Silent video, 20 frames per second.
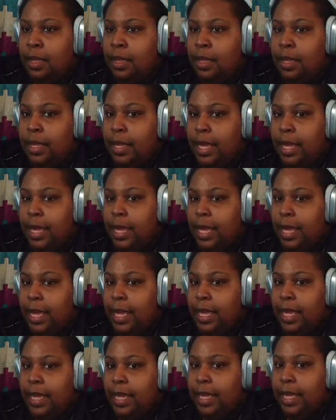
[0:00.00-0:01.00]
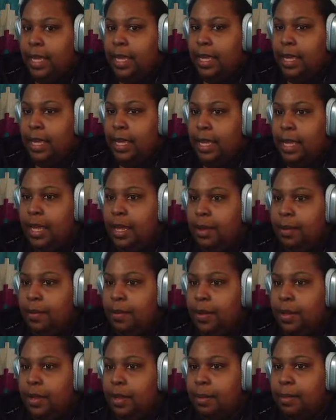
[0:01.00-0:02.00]
Okay, and
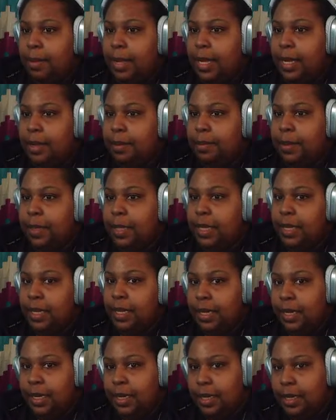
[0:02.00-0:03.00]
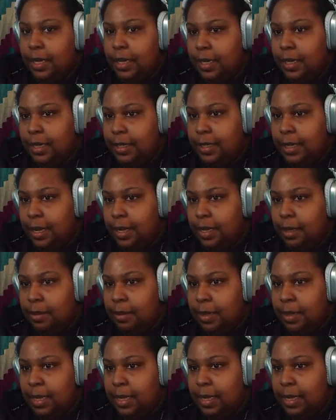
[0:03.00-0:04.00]
we'll go back up here.
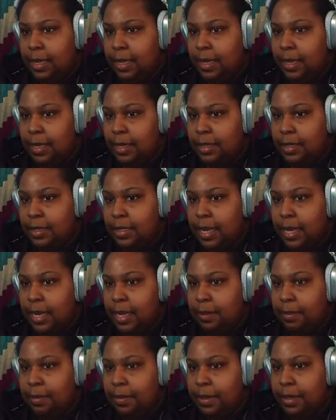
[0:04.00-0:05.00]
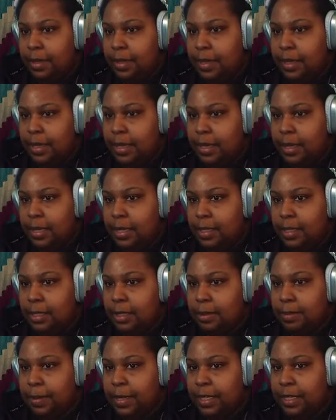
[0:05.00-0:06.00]
Document type is
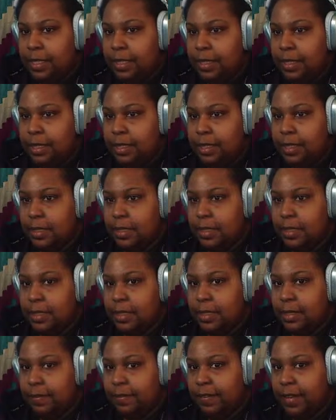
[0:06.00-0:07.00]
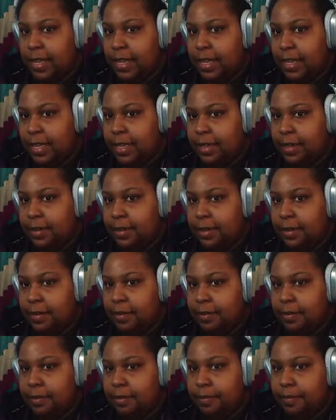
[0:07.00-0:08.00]
specified.
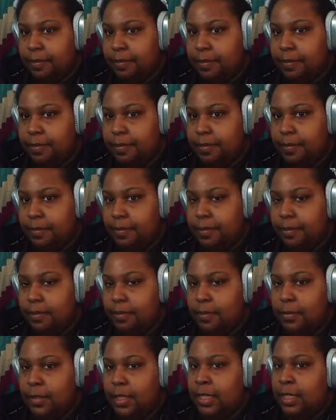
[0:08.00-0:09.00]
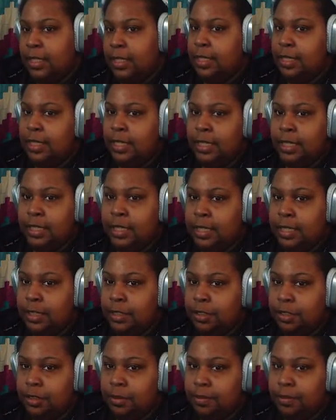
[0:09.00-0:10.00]
It's in
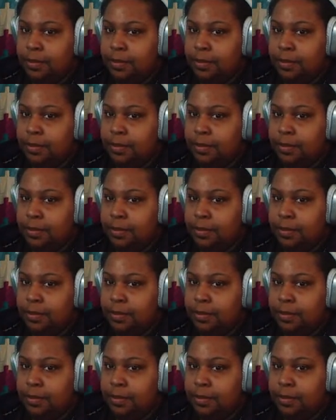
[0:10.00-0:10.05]
English.